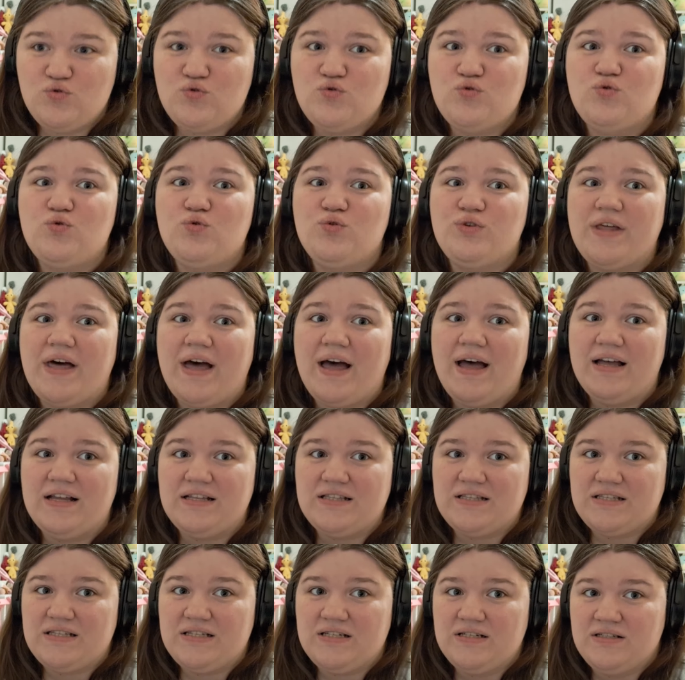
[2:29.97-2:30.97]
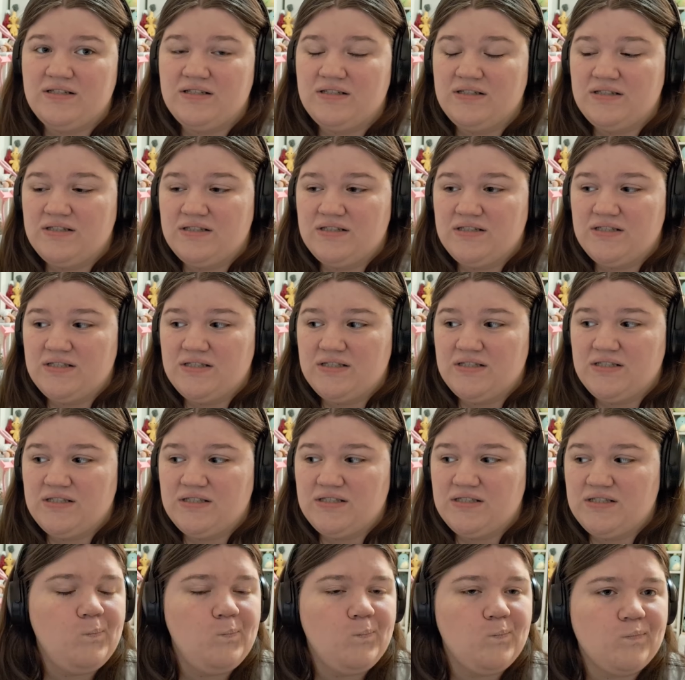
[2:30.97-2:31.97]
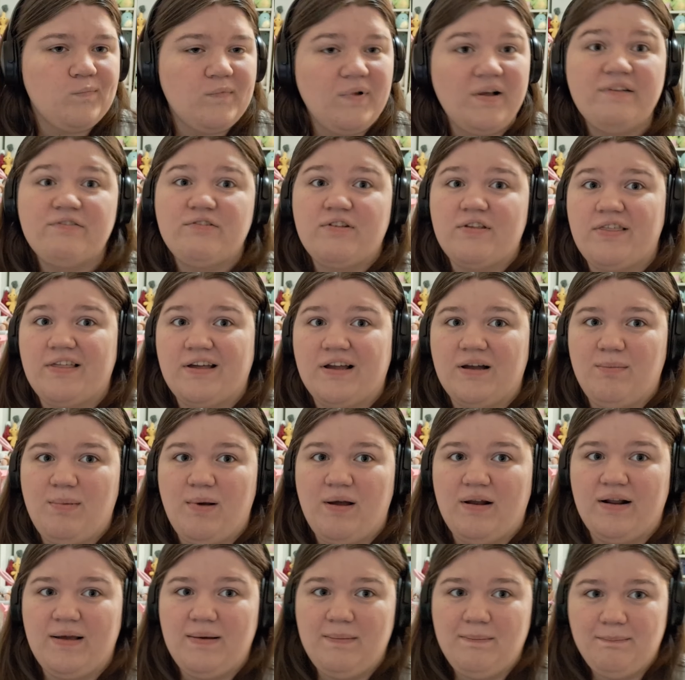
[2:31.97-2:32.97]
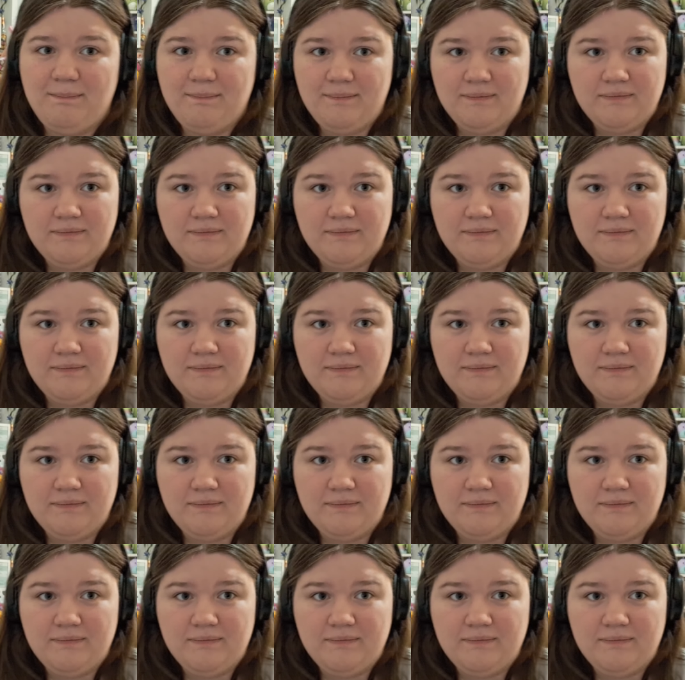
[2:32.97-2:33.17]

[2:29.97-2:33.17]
do that. I'll have to think about it.